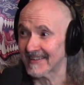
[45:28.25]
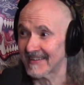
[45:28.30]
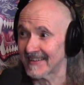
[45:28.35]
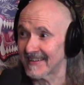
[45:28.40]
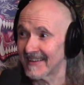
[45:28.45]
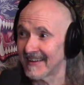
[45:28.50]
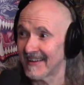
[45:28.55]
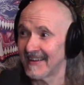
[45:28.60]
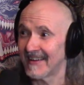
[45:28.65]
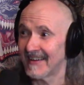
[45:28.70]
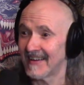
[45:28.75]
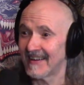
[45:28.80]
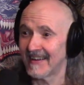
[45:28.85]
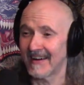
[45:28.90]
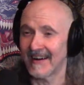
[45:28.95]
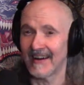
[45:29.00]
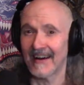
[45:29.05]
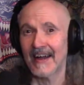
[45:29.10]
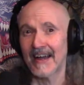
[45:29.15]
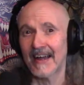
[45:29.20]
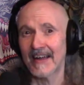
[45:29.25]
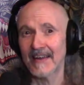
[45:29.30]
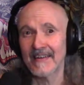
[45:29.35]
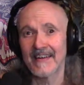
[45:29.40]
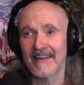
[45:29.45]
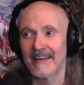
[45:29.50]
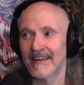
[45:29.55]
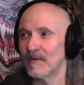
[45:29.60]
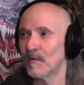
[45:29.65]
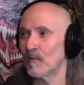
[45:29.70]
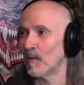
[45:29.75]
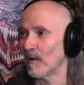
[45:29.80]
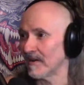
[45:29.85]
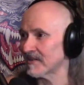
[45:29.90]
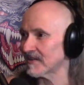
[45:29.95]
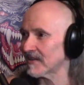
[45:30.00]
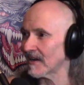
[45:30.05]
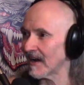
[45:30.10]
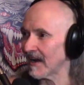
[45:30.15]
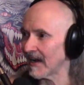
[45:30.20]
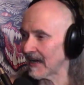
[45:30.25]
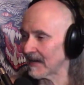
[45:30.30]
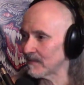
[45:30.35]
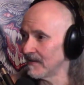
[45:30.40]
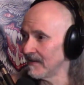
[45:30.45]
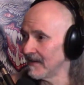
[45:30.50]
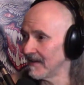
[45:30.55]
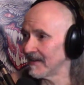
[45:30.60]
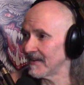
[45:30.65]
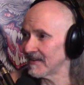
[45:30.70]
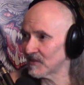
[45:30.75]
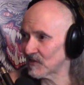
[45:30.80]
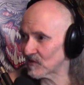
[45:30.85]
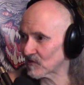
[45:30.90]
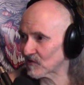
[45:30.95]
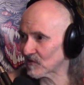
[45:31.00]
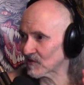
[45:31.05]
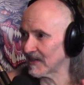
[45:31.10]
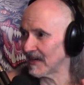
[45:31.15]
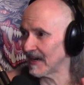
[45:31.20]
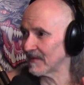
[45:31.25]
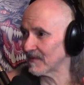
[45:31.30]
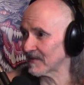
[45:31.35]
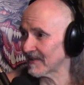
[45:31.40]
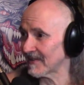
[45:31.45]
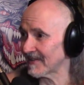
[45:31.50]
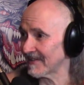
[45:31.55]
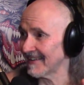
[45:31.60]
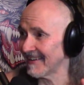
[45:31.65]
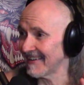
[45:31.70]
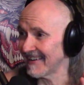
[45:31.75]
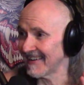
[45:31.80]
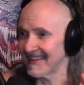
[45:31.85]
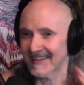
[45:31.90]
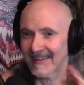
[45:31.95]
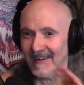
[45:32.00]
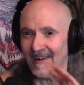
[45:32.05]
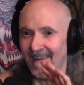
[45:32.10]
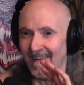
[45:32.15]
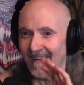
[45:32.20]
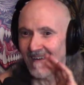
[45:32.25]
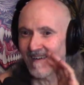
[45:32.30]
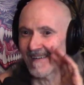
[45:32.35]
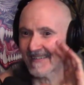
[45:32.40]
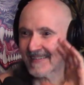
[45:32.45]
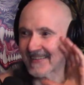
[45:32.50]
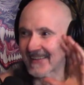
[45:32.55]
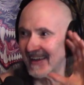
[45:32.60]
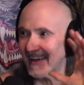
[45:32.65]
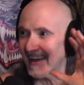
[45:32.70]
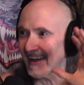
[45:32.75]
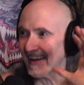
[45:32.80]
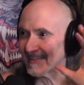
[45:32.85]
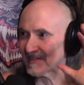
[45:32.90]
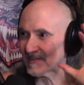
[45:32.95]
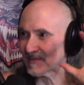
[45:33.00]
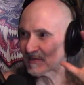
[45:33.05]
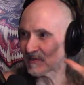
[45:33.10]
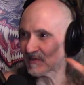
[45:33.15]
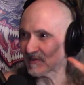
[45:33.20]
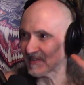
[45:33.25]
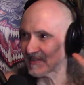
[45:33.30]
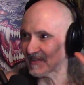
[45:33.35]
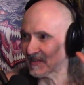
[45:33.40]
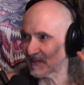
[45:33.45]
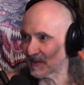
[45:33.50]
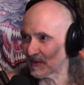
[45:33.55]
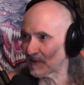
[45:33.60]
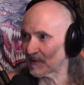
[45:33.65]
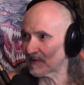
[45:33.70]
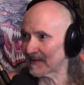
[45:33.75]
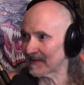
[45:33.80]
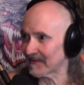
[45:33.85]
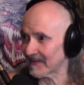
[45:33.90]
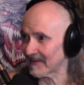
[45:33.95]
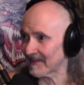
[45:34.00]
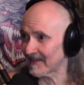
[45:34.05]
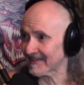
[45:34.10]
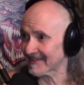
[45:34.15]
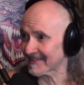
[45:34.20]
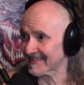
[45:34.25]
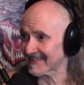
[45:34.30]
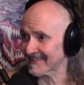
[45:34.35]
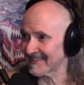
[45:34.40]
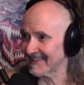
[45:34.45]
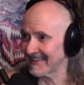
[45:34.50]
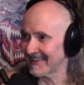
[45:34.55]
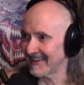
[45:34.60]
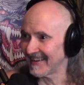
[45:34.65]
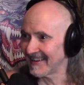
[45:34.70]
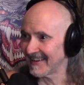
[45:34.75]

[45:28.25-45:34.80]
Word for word: Yeah. I one time discovered all the answers to the universe mm-hmm.